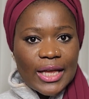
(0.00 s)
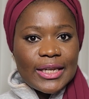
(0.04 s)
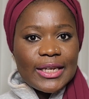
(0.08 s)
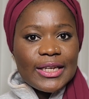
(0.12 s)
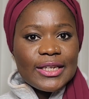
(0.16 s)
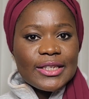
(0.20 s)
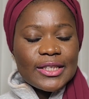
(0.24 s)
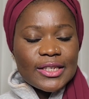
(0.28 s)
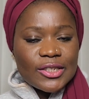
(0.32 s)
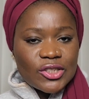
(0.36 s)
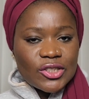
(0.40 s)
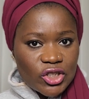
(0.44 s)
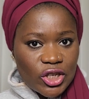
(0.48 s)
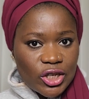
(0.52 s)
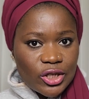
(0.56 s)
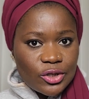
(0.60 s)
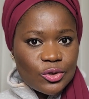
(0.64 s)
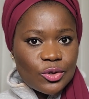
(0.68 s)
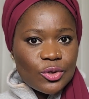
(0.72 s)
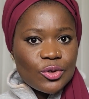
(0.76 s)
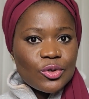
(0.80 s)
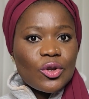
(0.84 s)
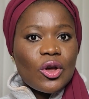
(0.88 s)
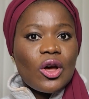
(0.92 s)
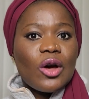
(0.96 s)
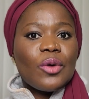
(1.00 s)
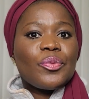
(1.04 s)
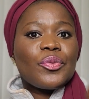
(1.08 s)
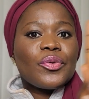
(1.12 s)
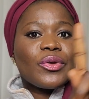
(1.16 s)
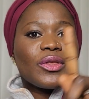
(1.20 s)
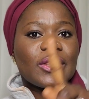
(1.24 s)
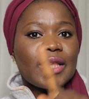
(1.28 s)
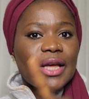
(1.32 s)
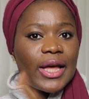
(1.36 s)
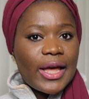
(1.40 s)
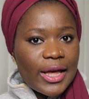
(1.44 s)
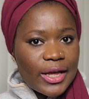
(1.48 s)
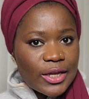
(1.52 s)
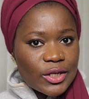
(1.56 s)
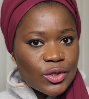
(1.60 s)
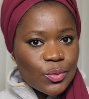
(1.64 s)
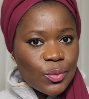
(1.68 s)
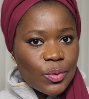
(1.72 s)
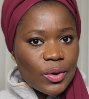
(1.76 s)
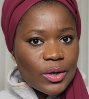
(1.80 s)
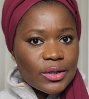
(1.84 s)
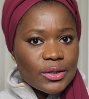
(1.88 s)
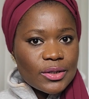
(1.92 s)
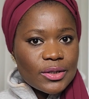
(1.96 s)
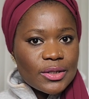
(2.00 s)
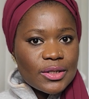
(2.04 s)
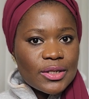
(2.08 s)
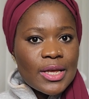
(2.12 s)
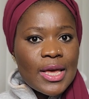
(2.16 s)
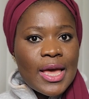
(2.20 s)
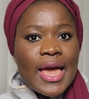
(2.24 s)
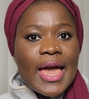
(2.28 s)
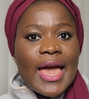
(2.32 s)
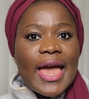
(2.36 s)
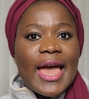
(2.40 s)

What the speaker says: I link the J2s up with the S1s.